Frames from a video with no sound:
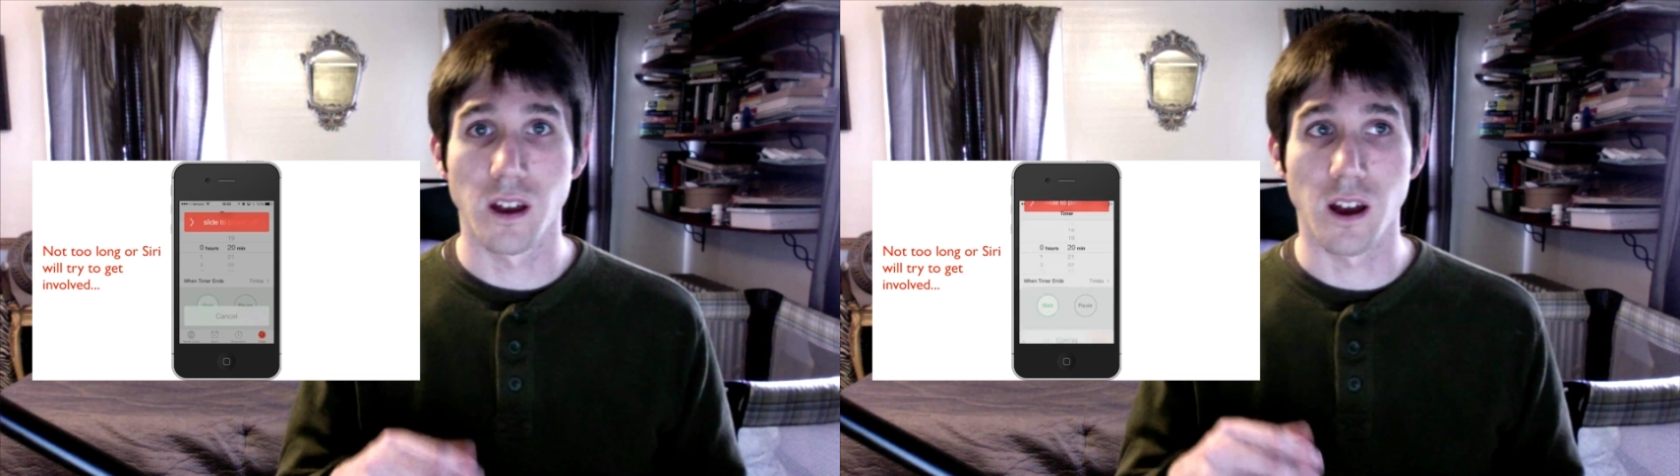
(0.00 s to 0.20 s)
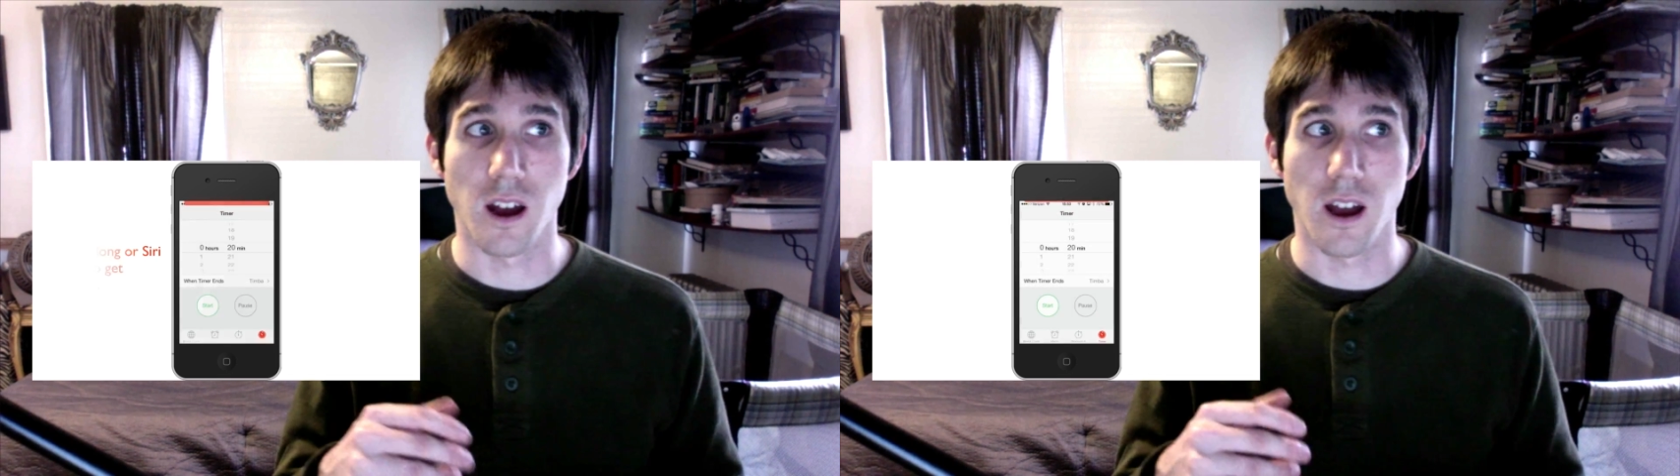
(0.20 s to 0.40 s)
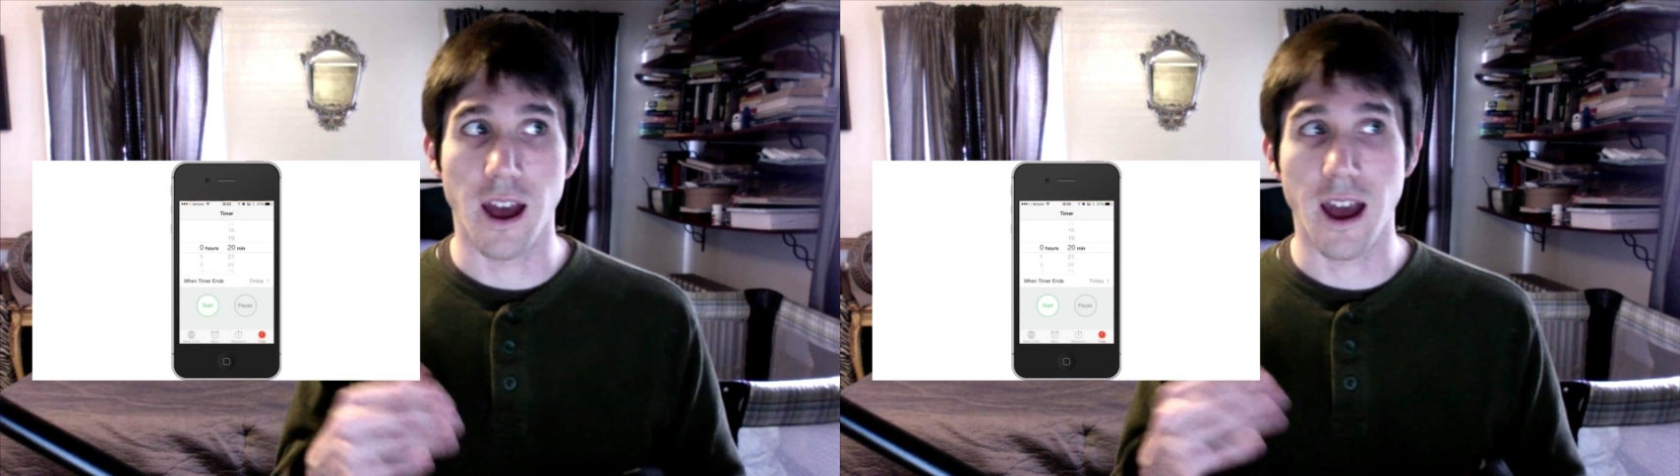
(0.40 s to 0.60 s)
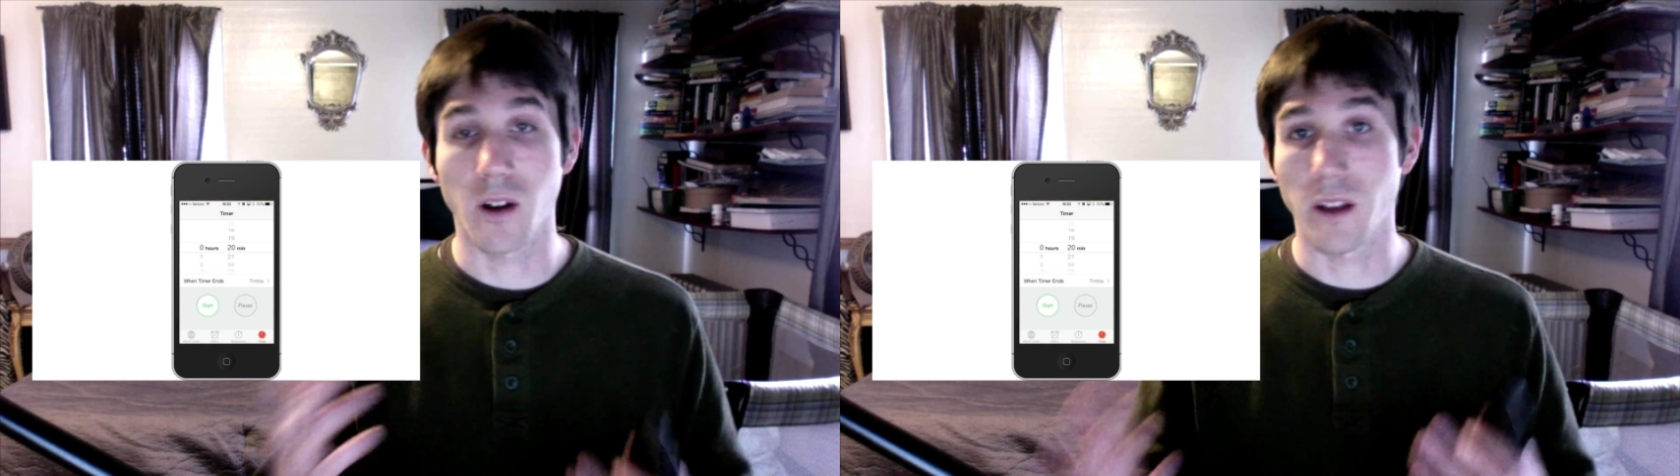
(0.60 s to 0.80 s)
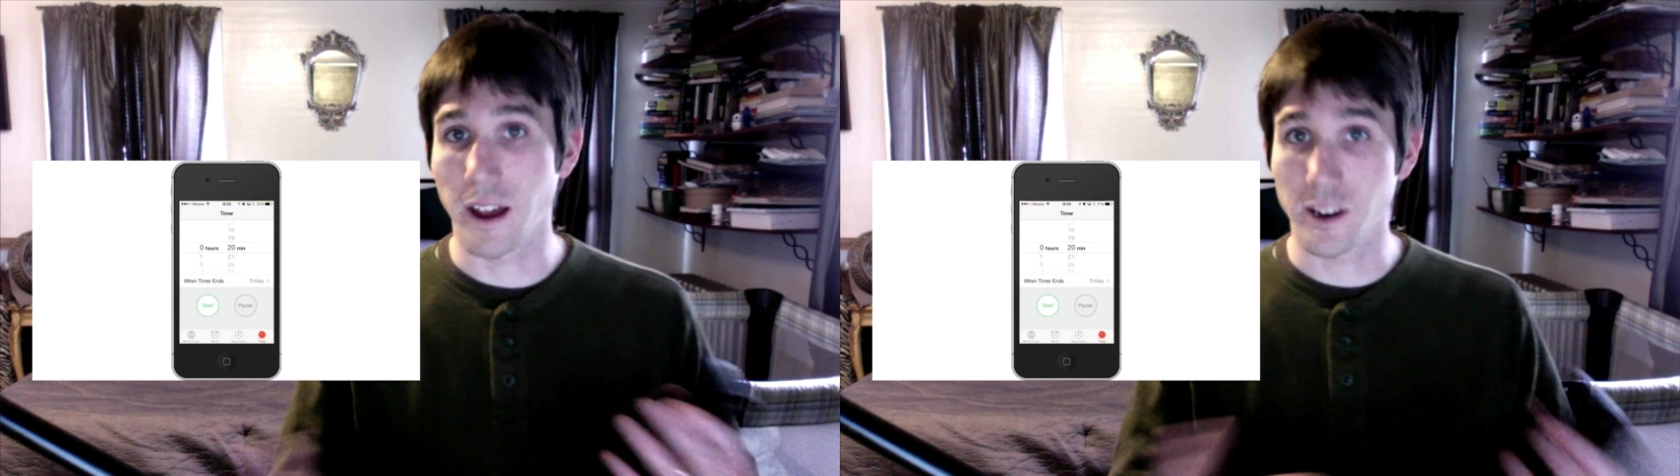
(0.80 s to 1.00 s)

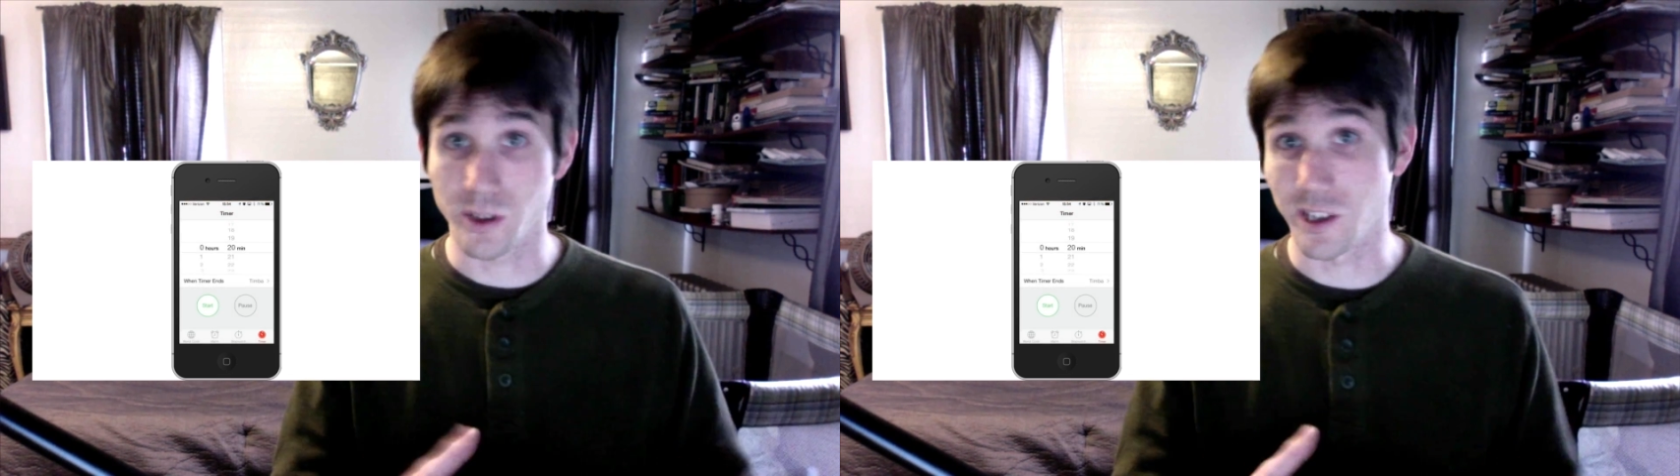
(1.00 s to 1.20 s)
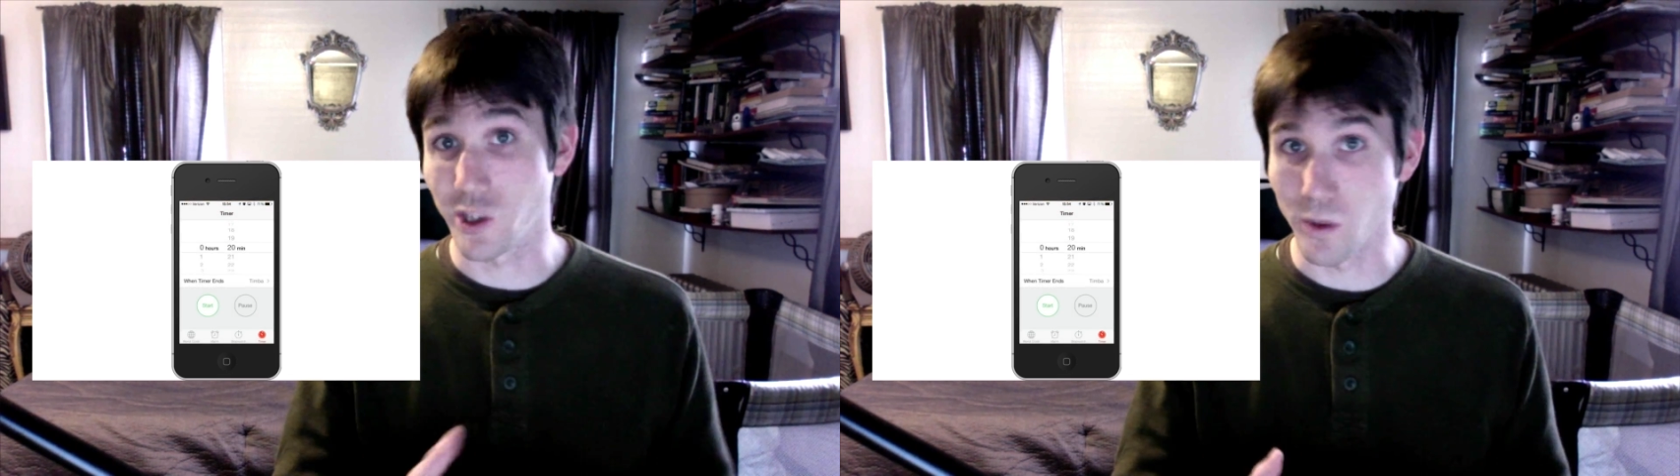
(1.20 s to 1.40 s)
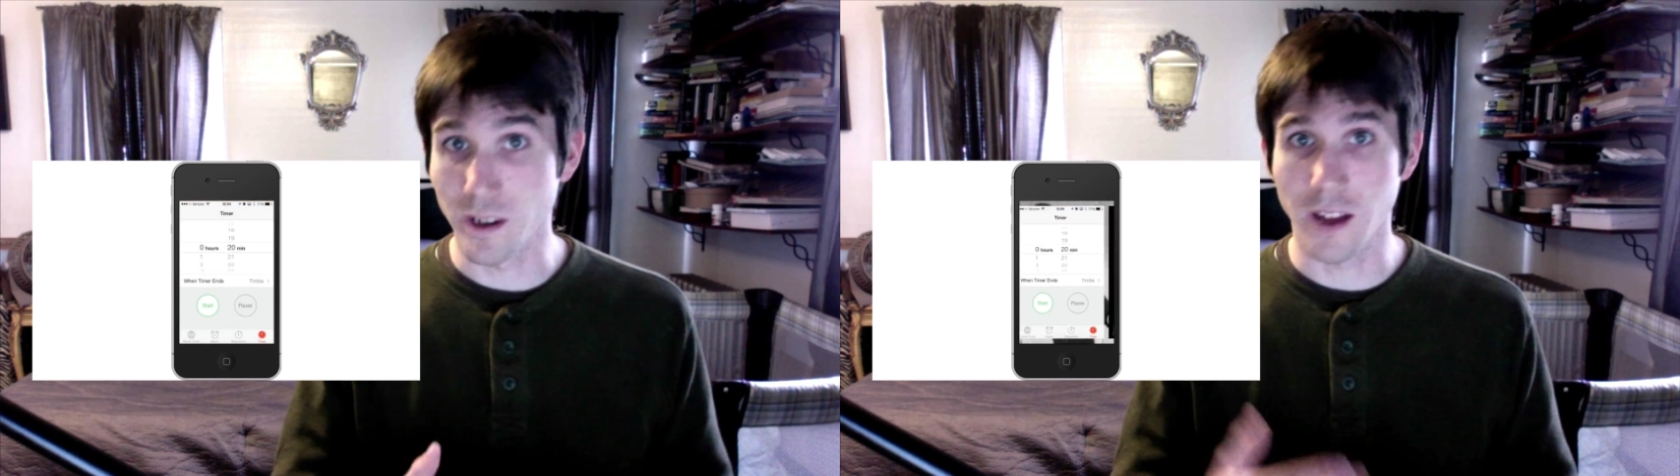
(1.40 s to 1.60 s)
how to actually do it,